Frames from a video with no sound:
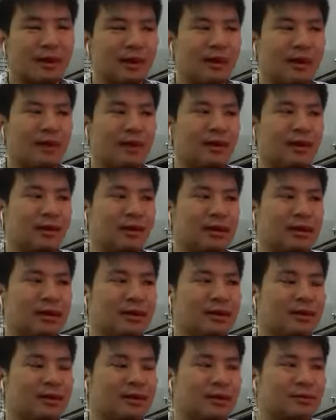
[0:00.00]
Yeah,
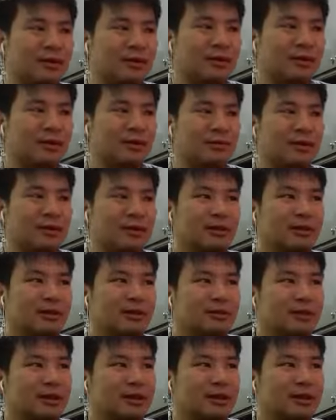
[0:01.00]
and when I learned about
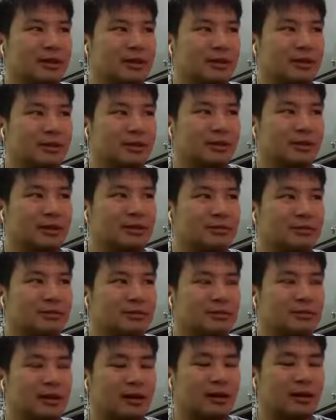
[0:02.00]
Clojure script,
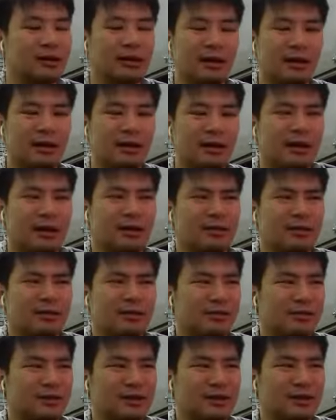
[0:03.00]

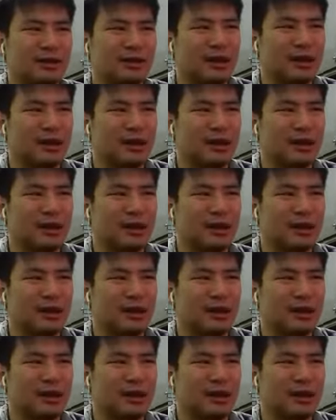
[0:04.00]
I'm